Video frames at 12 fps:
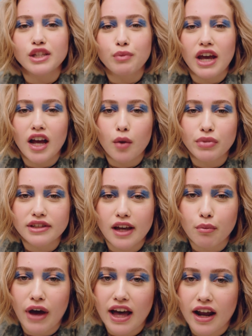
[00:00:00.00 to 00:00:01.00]
crazy makeup is
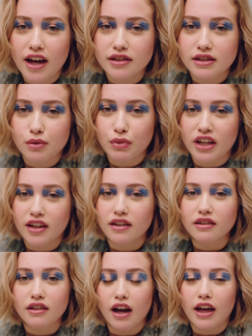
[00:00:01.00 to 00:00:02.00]
like badass to me.
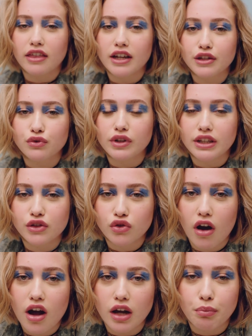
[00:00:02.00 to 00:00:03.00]
I think it's really
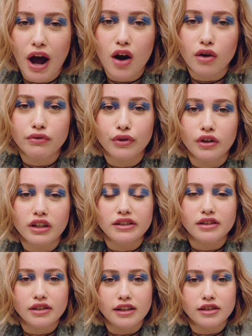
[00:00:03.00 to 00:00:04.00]
strong and powerful
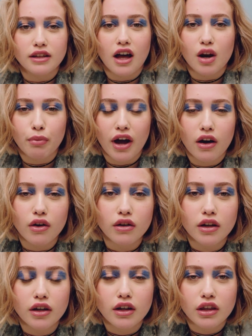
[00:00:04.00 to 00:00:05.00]
and it says a lot about
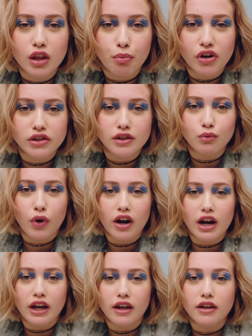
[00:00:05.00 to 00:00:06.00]
the person
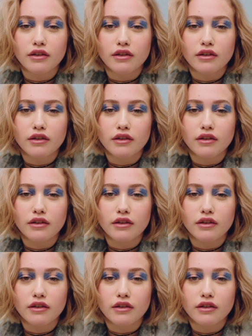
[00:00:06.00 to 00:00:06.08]
wearing